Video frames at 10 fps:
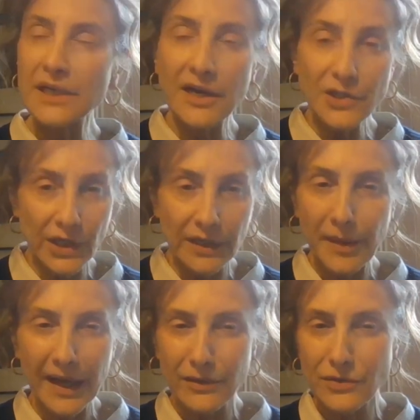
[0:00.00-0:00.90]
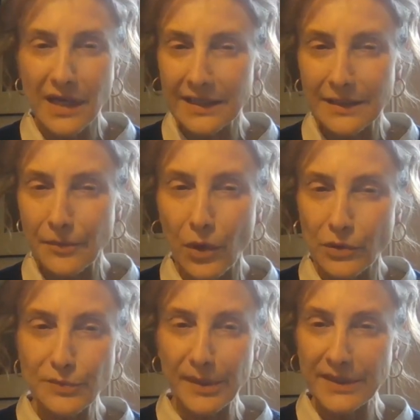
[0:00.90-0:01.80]
gushing about Andy
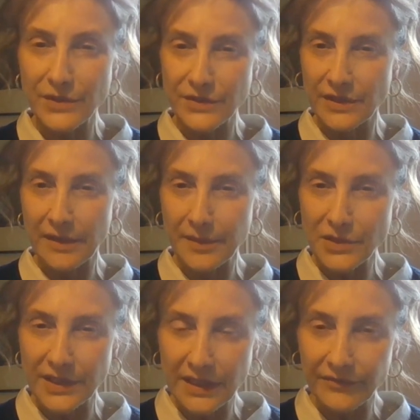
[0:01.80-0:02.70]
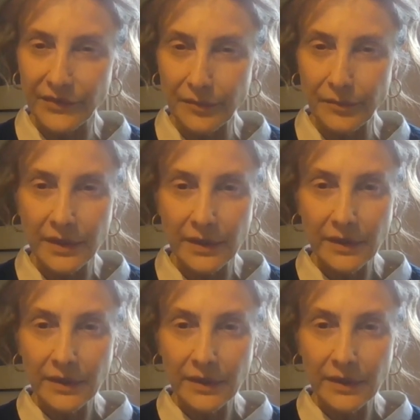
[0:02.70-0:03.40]
Warhol's pictures and how much he loved them.